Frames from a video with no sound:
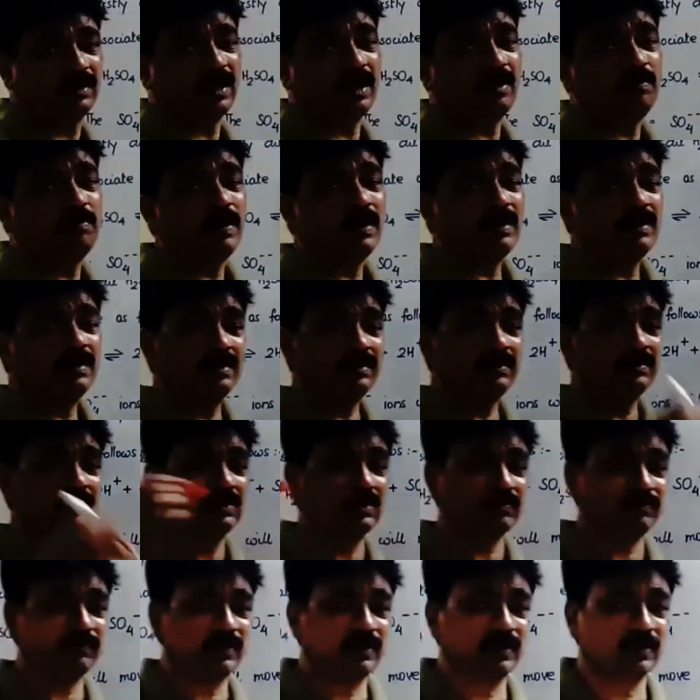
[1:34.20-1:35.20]
abundance
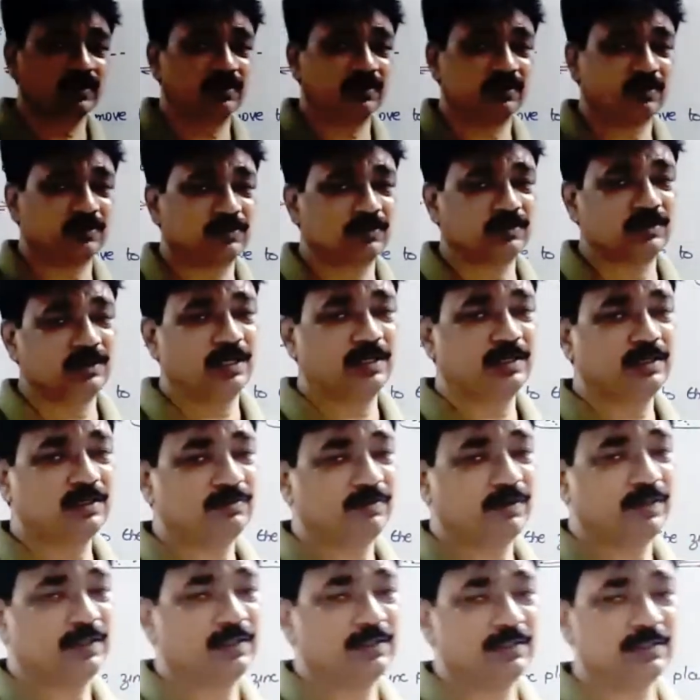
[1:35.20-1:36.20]
of electrons. That is
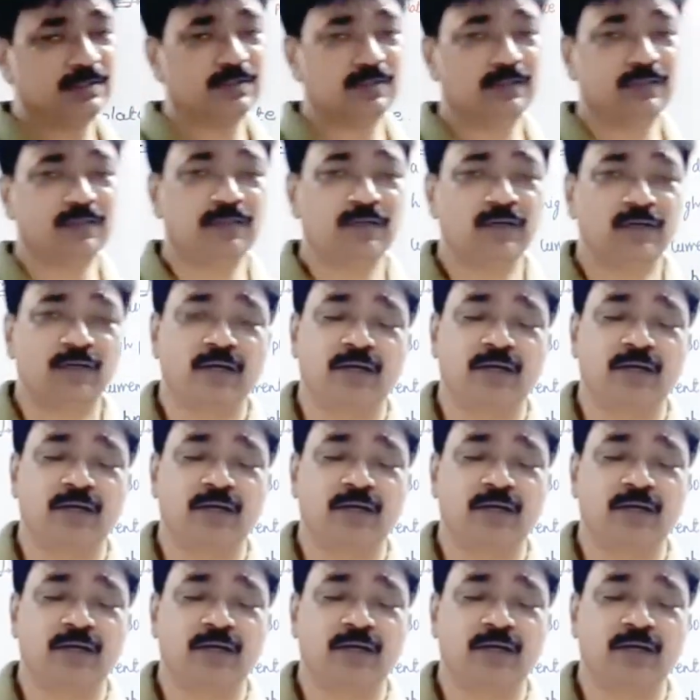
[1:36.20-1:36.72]
why it is in